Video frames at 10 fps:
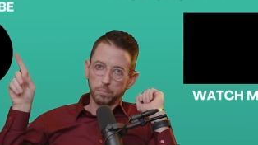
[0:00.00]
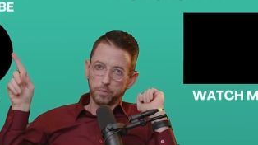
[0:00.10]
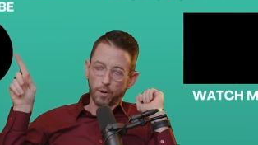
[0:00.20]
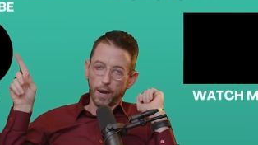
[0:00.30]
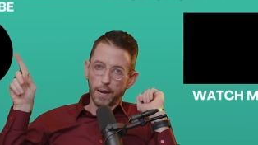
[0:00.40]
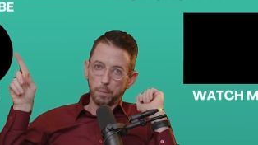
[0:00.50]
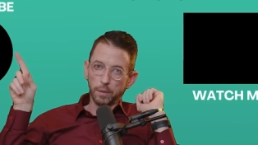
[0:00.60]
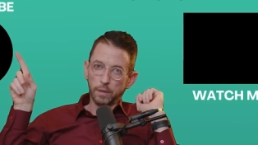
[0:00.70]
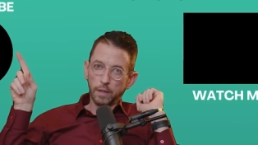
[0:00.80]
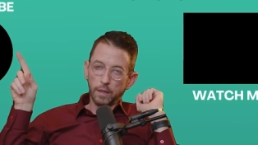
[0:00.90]
to subscribe,
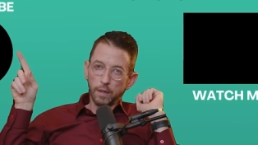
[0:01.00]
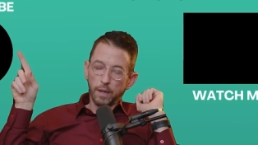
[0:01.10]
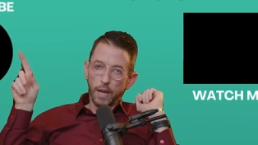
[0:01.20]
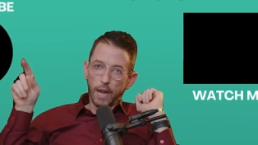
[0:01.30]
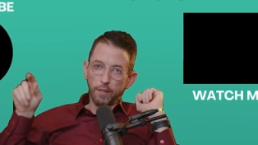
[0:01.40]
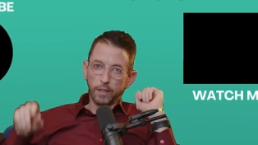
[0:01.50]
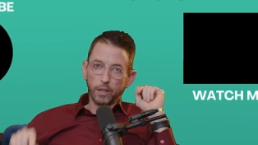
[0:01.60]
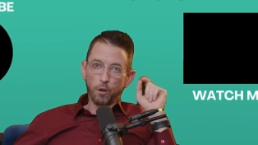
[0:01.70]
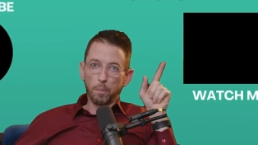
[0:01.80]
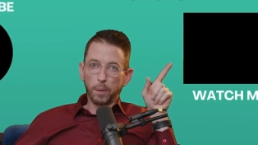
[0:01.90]
and
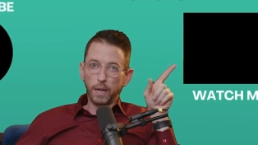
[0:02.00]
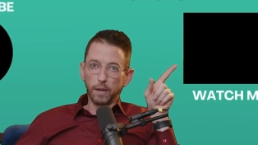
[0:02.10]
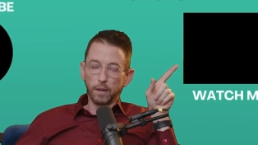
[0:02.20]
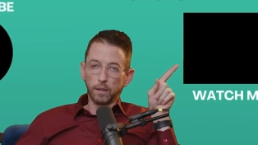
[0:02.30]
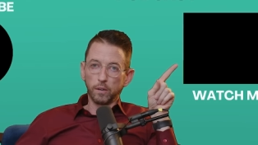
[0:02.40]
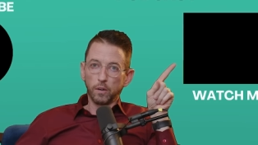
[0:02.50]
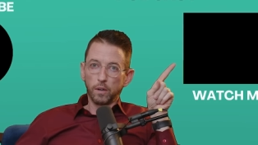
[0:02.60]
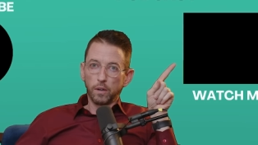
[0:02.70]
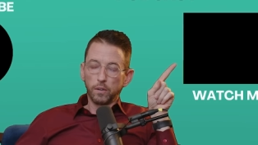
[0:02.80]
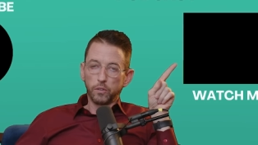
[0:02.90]
then go up here
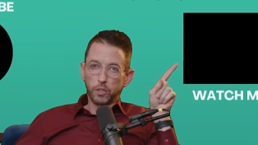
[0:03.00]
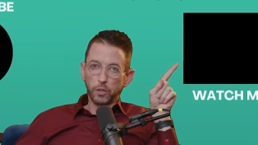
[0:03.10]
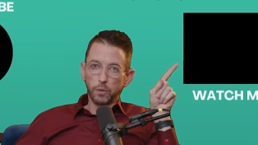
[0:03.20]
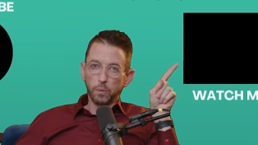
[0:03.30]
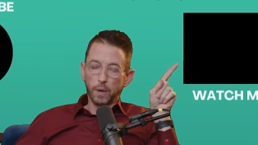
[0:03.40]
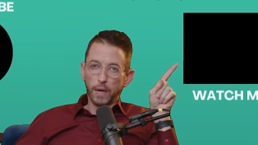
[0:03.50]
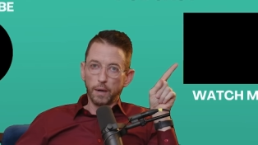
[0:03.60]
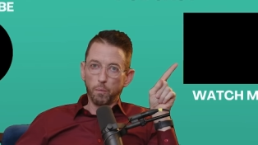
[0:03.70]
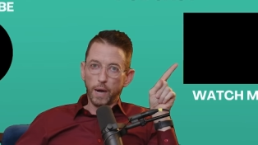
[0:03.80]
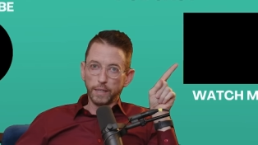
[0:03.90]
to
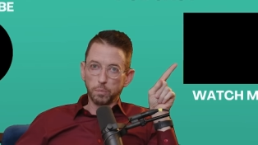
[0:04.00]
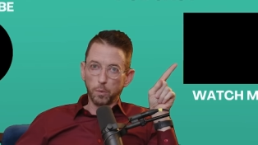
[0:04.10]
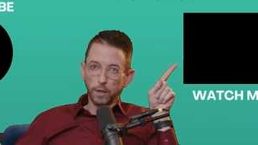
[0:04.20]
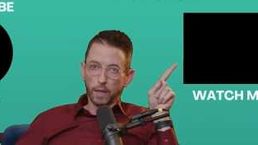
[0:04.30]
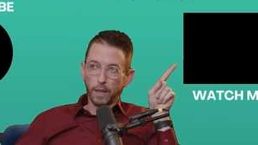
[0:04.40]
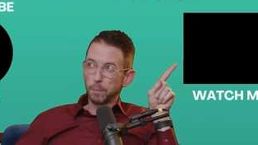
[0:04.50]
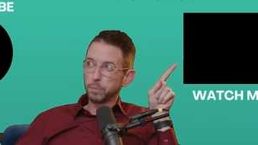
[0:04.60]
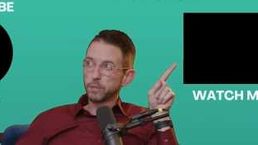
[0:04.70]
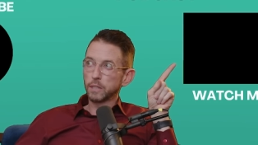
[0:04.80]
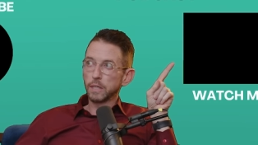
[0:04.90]
watch more
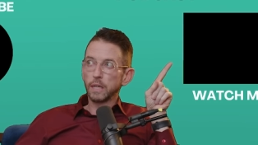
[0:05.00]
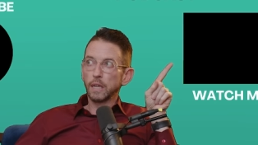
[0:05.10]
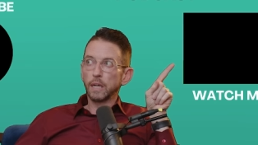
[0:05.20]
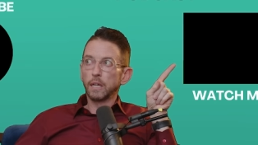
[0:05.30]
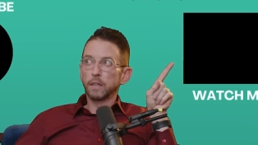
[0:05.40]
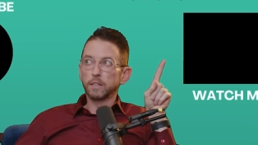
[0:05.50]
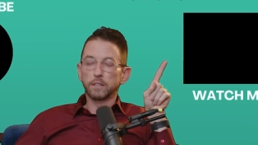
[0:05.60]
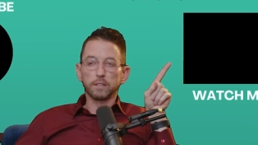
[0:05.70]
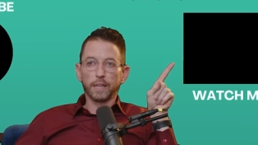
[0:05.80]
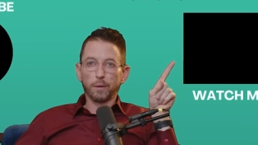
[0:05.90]
clips. This
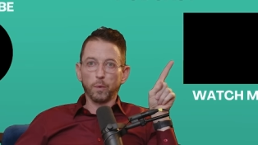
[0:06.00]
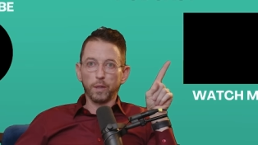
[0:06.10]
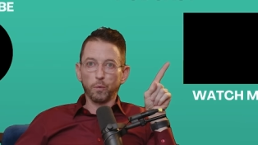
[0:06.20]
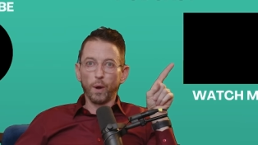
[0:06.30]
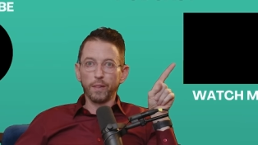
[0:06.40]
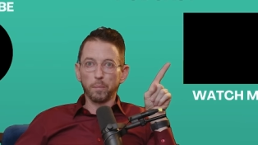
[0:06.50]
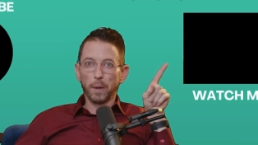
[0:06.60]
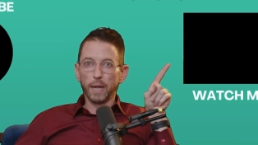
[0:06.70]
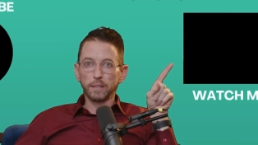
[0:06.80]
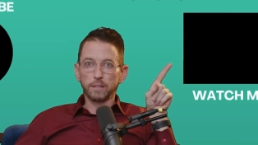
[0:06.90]
is like when the
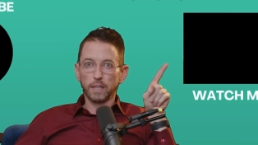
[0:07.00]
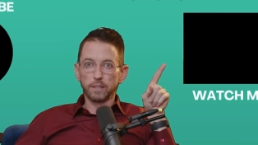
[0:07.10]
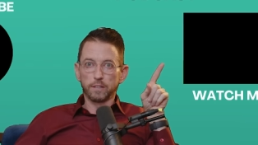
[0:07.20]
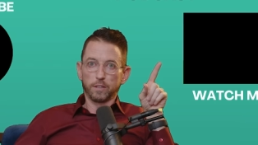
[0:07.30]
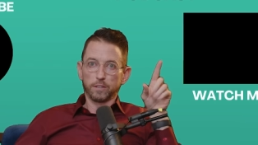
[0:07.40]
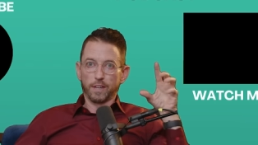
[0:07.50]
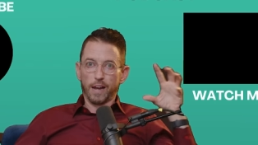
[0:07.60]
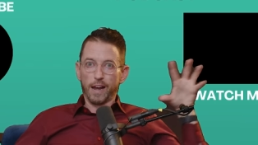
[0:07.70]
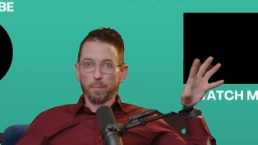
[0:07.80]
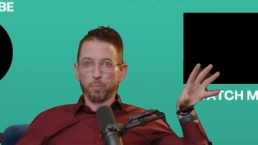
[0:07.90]
weatherman says that there's a
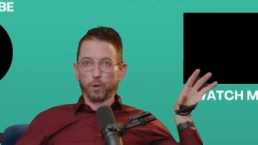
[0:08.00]
high